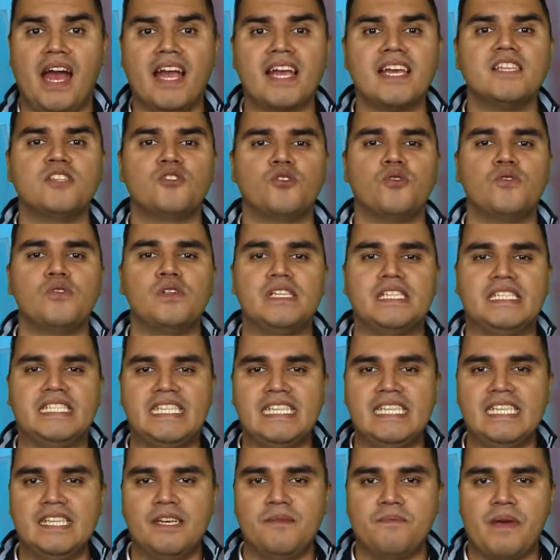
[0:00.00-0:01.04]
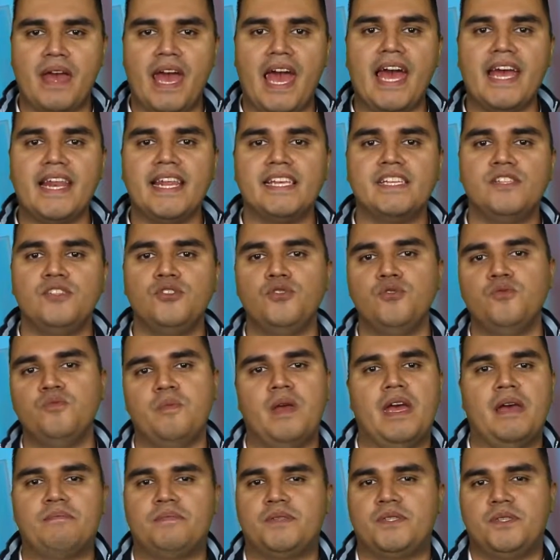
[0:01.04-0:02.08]
I can totally see them adding new
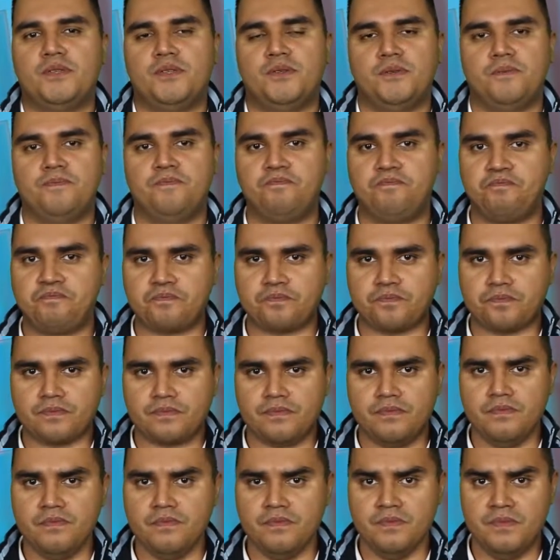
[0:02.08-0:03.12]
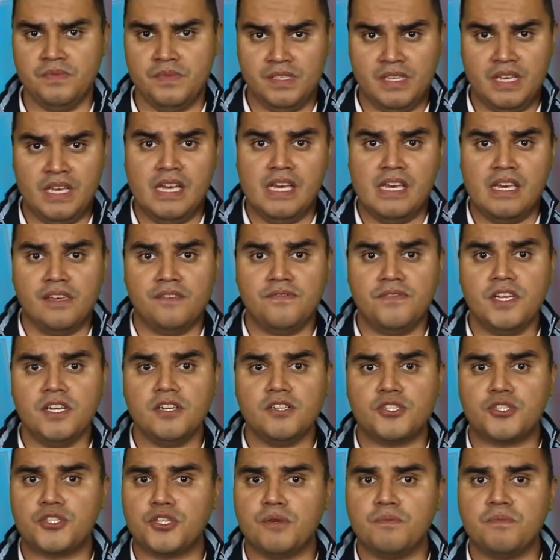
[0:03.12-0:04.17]
maps soon. If
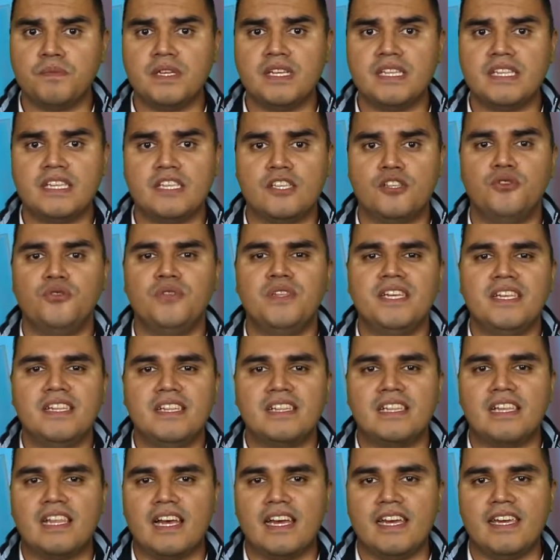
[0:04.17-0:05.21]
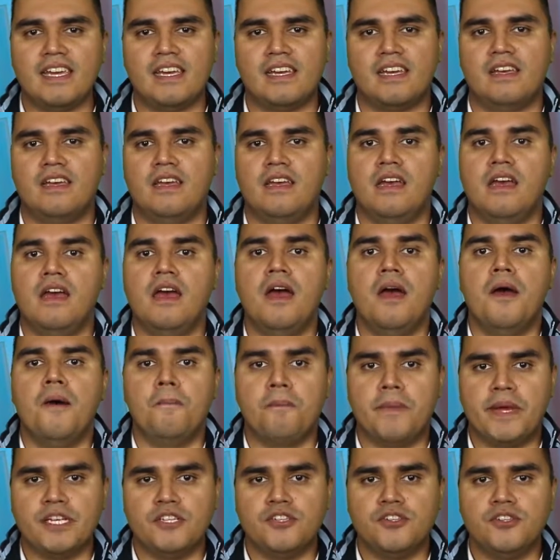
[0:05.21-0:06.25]
there's something you didn't like,
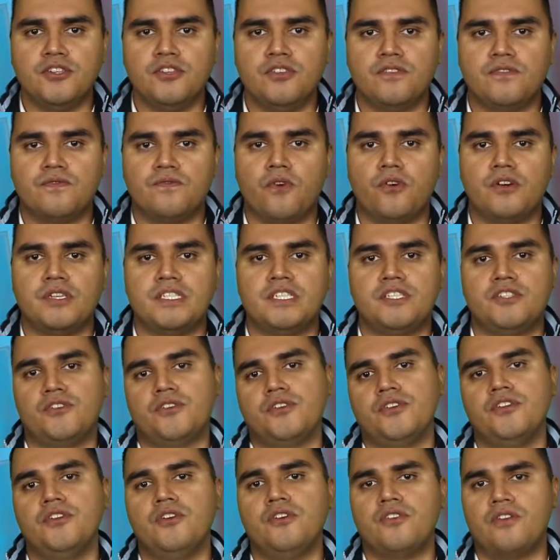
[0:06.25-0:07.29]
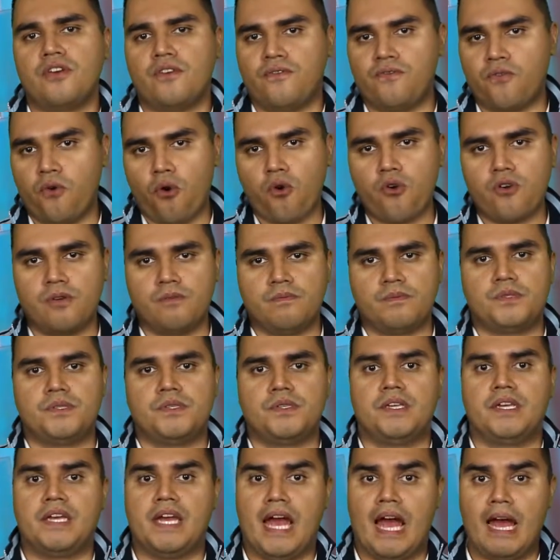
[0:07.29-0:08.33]
make sure your voice is heard on the
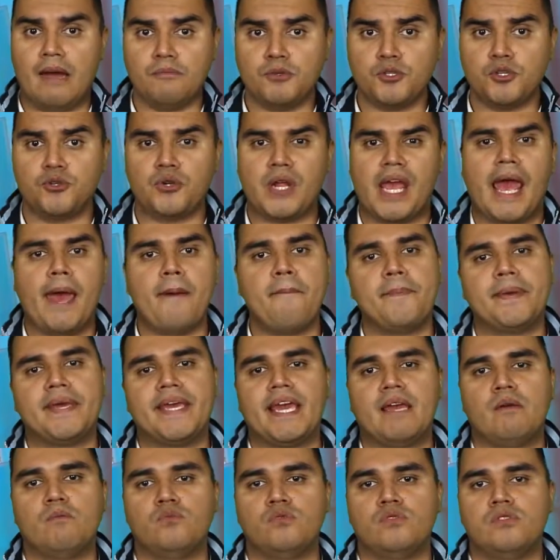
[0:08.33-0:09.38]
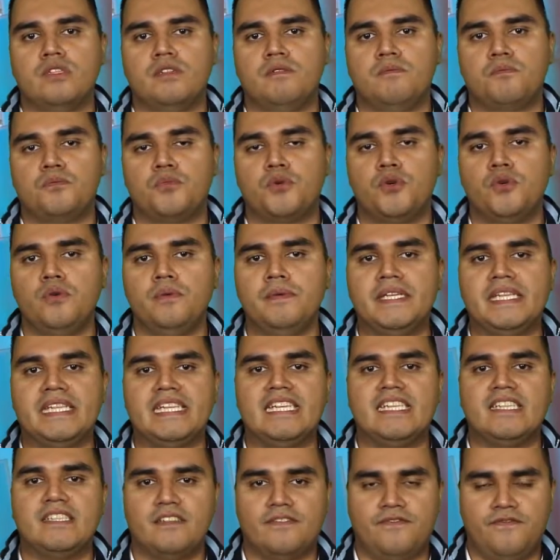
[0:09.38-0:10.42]
forums. I'm sure Epic Games will improve
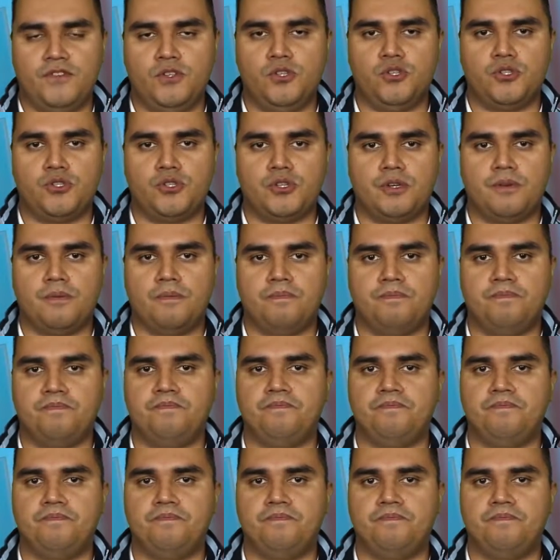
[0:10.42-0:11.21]
it in the future.